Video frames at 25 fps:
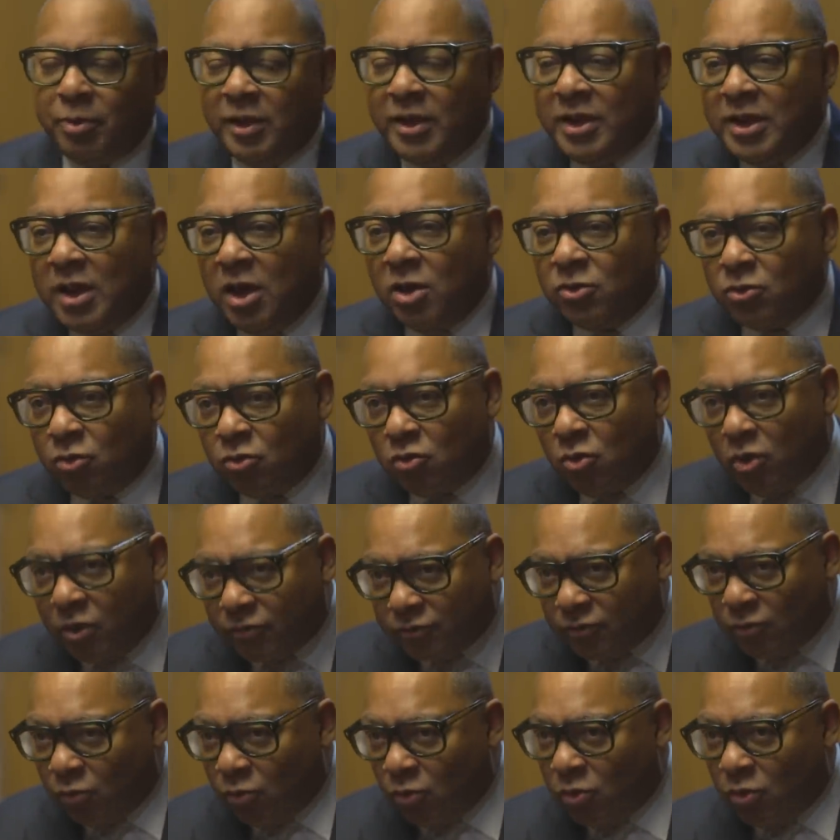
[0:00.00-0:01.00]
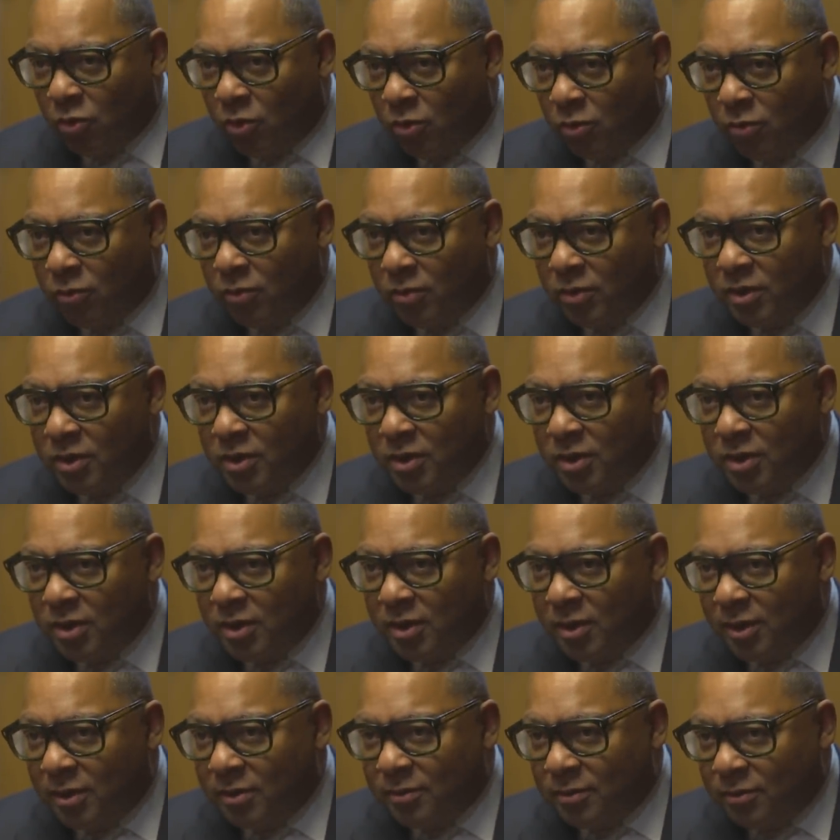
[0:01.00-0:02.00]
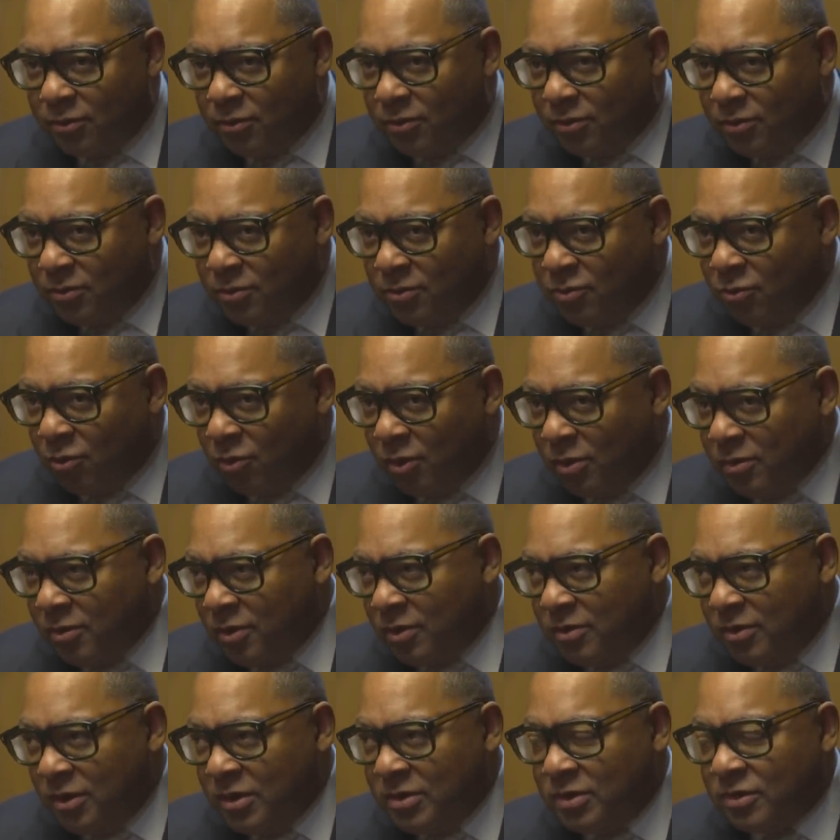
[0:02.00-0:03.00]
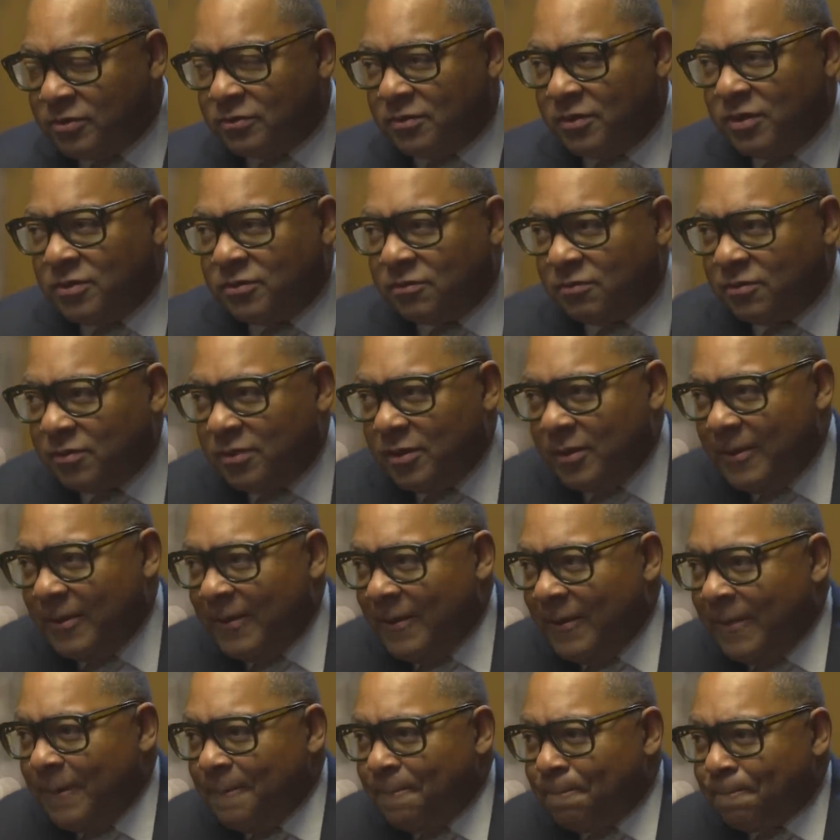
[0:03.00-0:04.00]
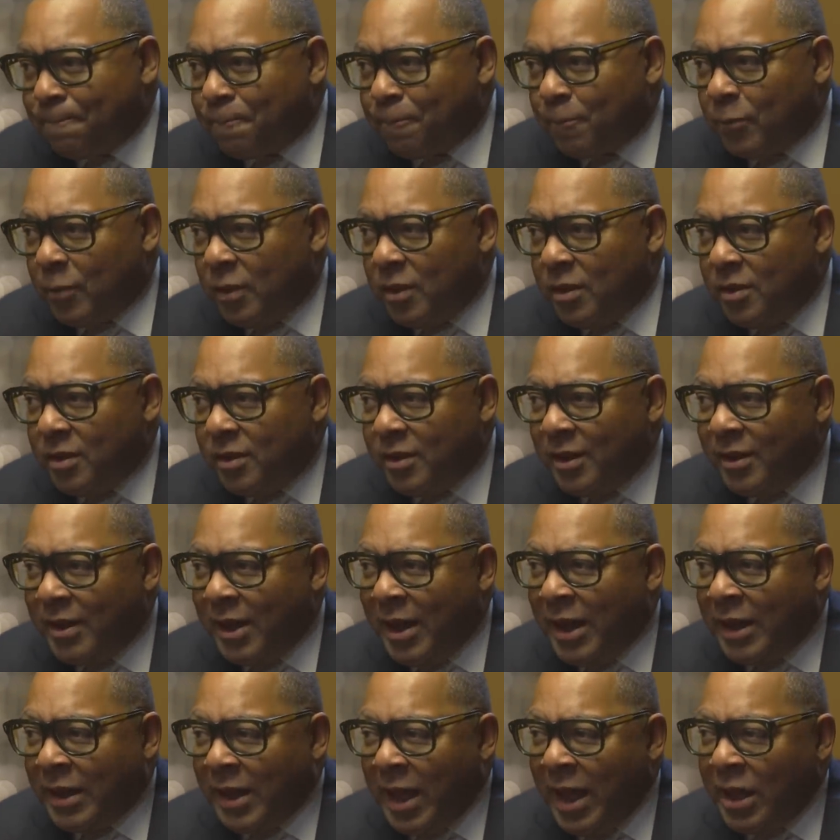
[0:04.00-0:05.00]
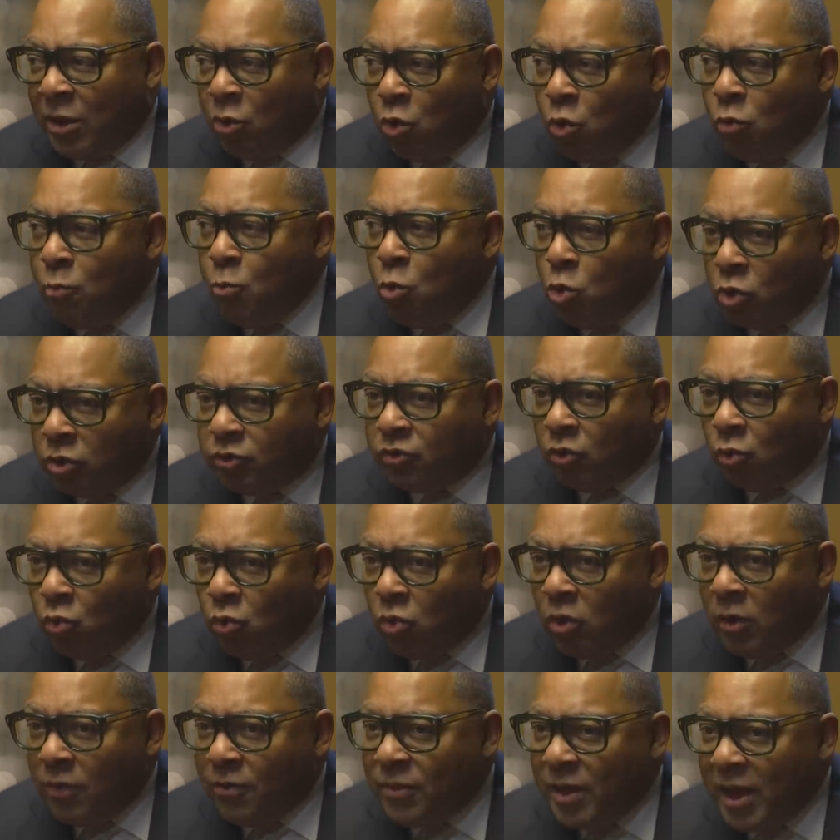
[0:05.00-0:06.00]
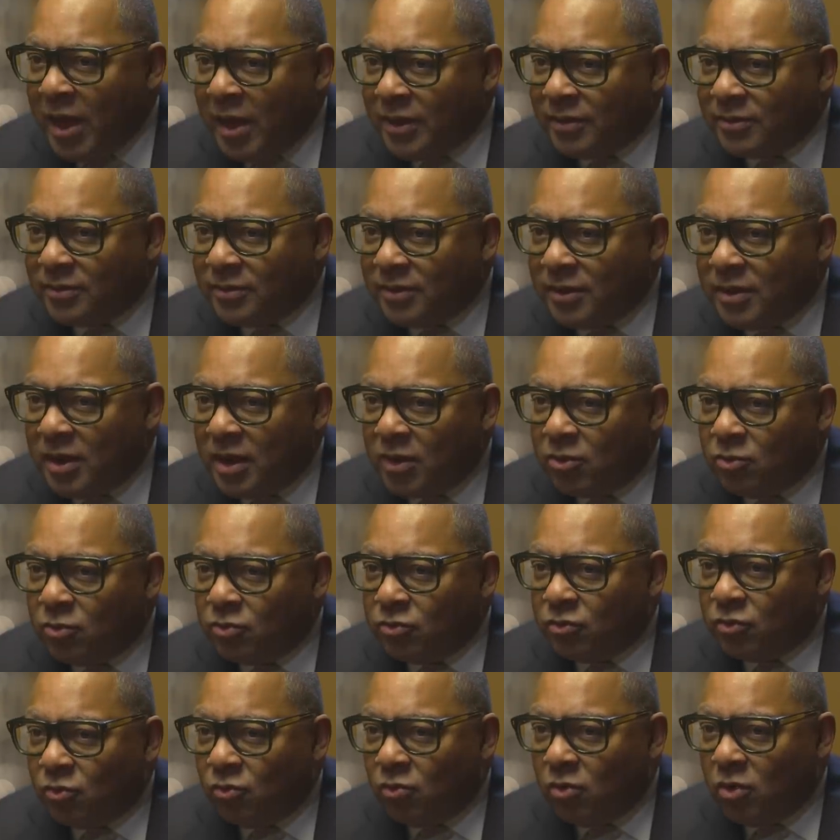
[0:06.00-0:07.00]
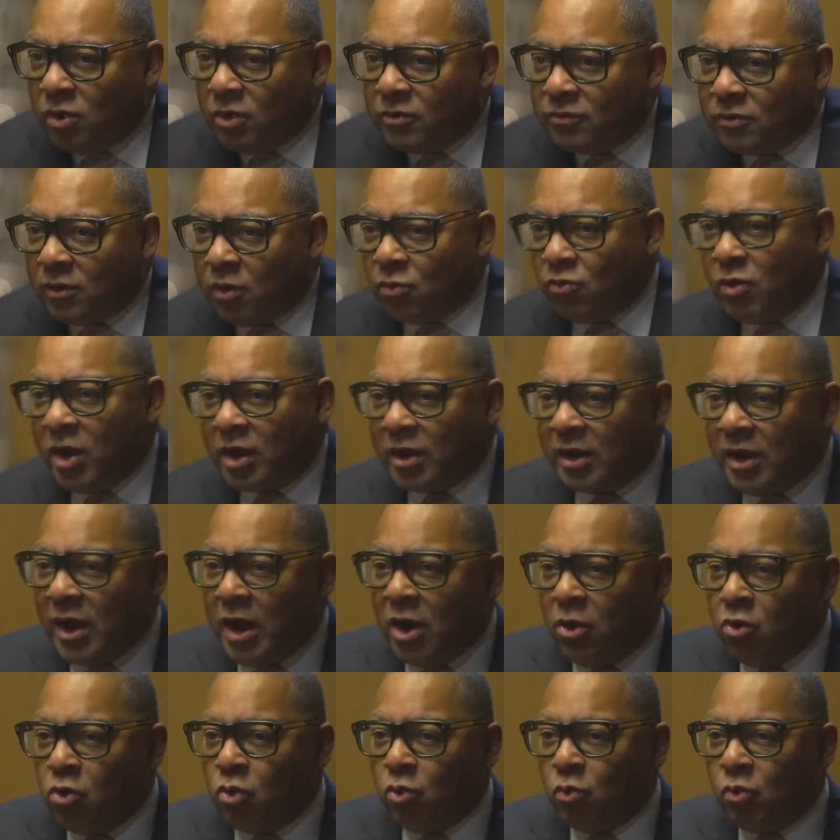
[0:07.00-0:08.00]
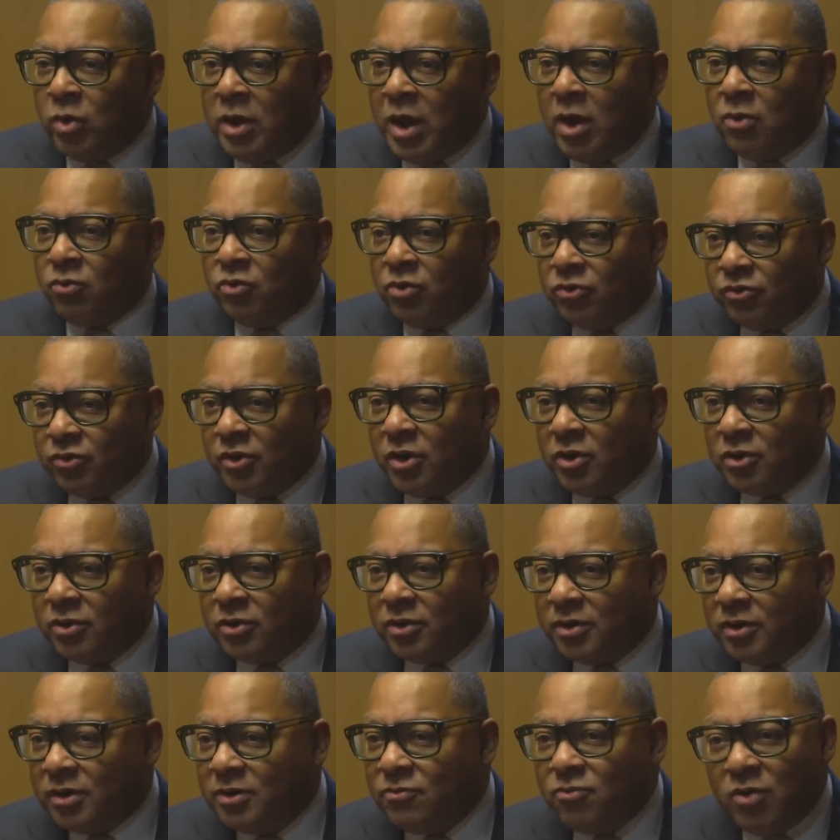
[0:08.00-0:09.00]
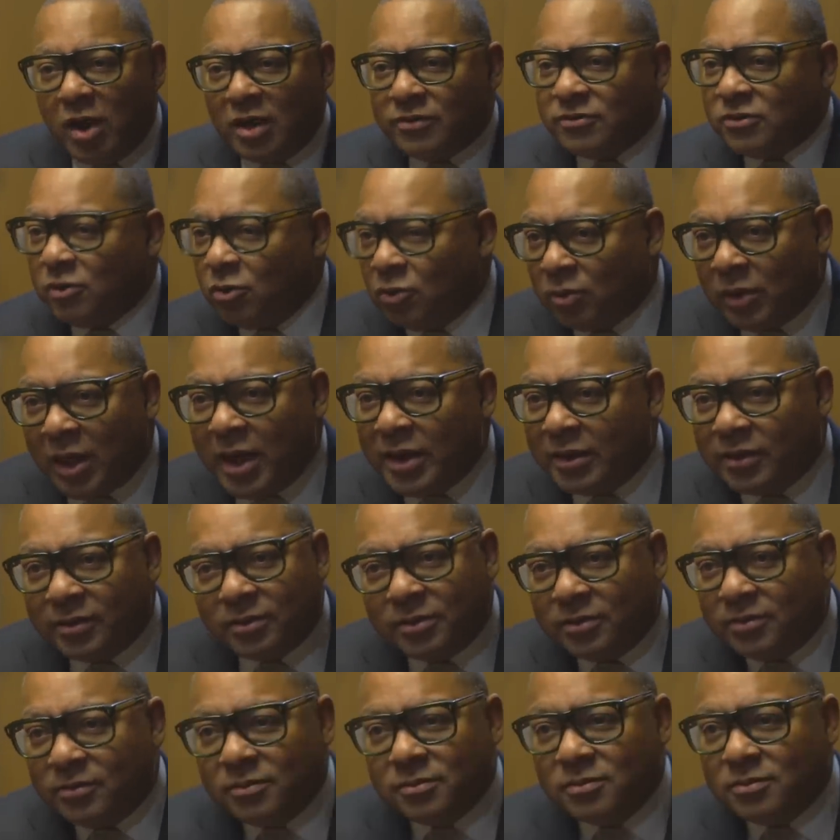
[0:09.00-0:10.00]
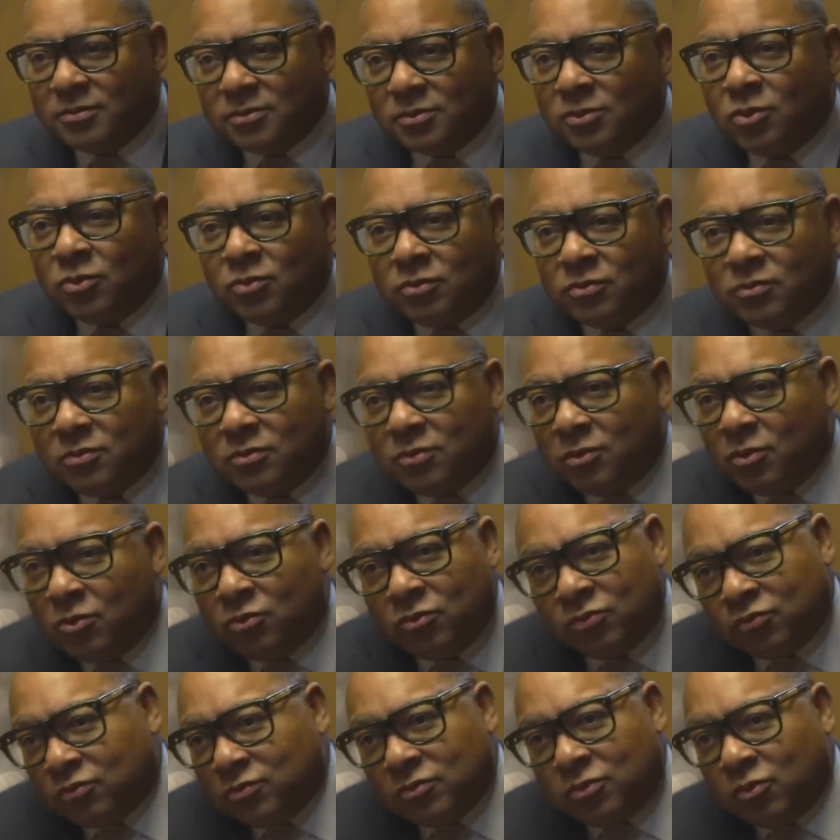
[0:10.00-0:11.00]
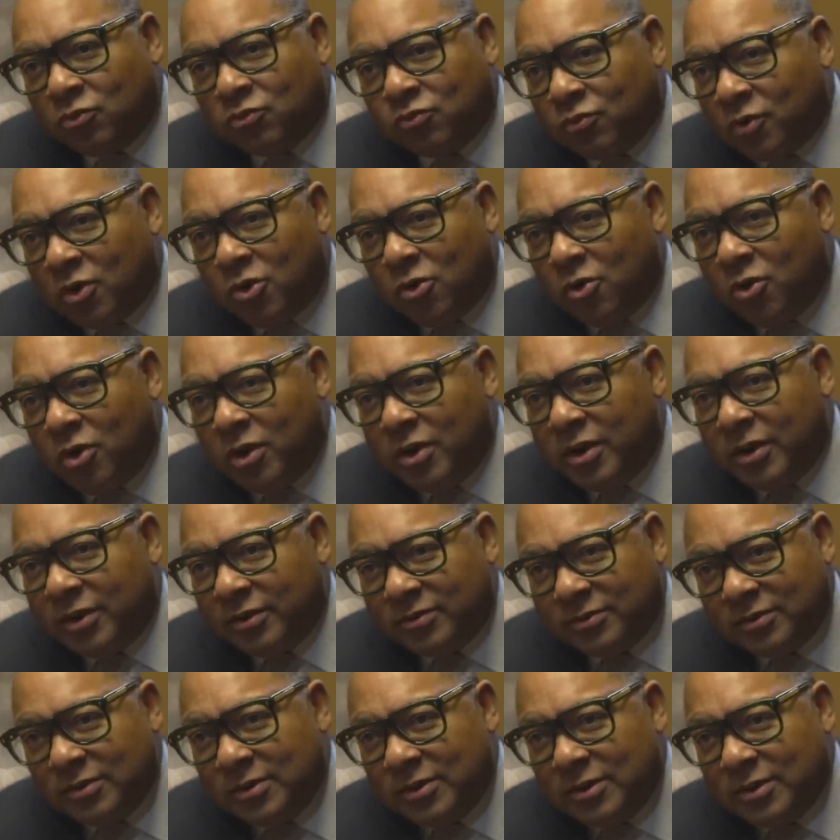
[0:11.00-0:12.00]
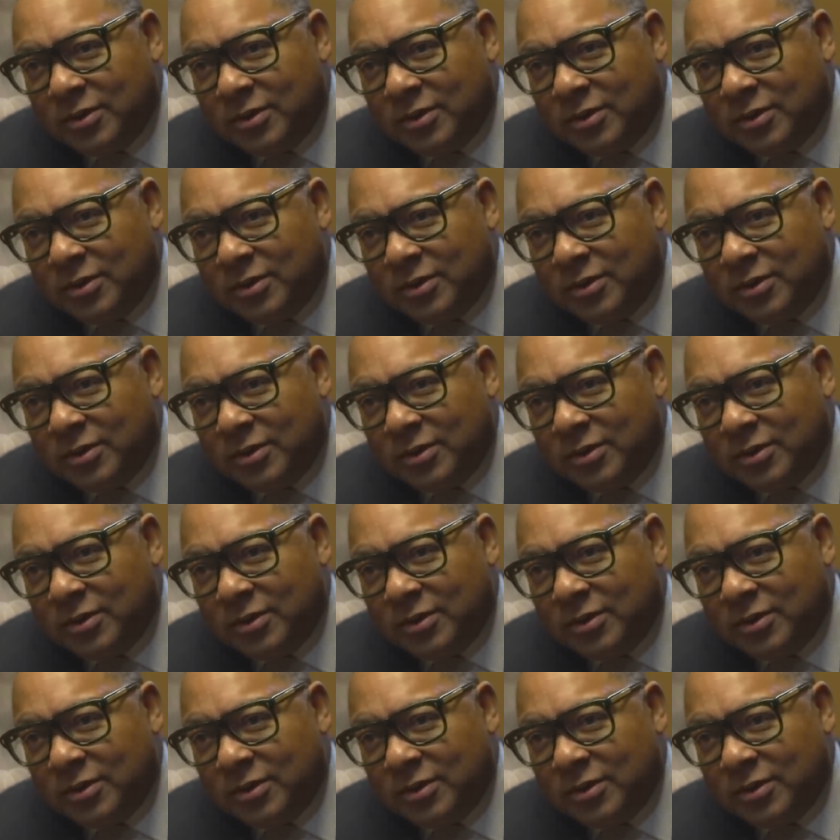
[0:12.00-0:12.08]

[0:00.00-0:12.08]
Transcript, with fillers: played out across the world. You know, and, and it's it's I, I, go more toward that than I go towards a record I heard when I was younger, even though I still like those, those, those recordings.